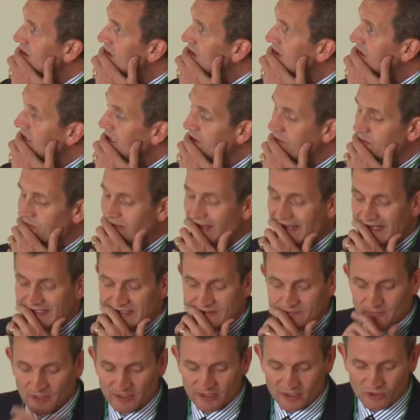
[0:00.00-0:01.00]
So
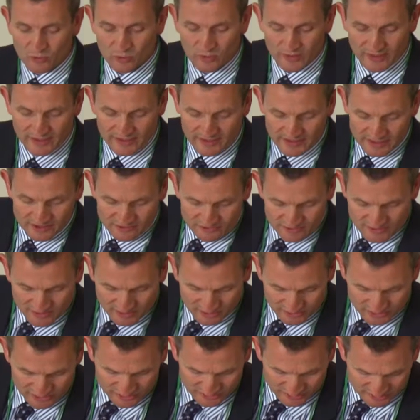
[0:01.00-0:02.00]
that's my quick
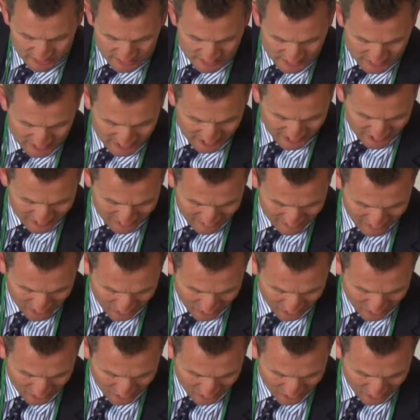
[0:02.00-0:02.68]
introduction to the circular